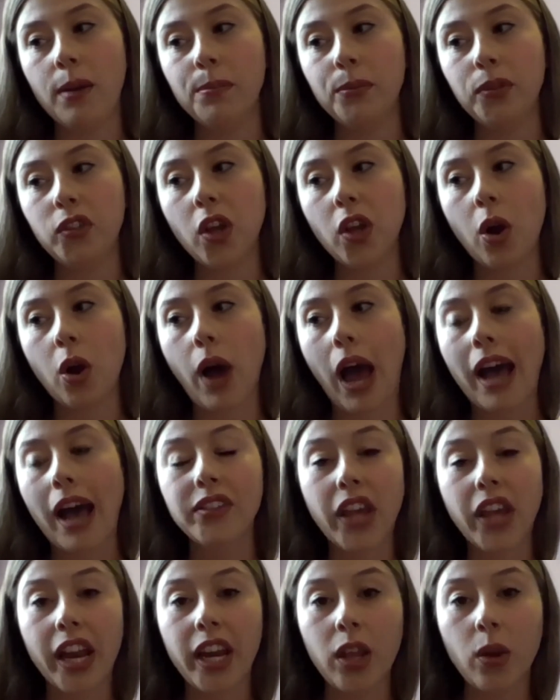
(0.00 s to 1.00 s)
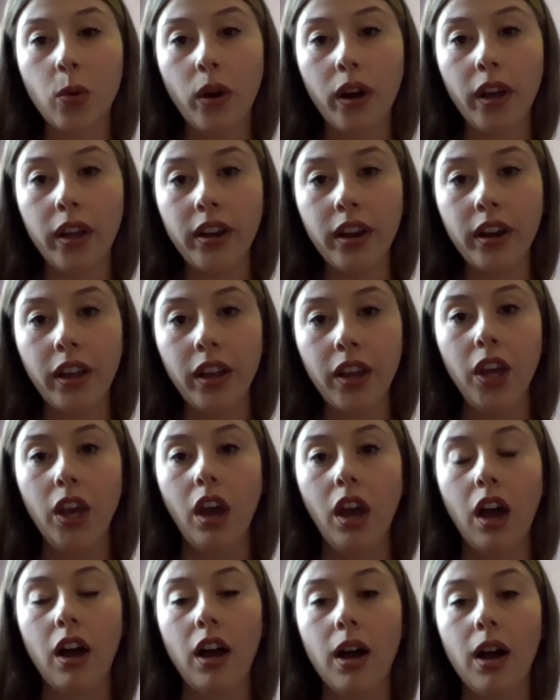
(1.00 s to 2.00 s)
So as anyone
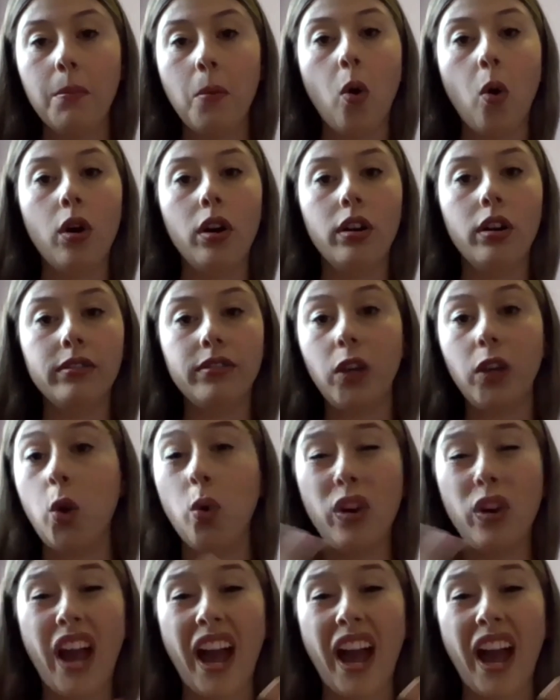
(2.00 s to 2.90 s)
who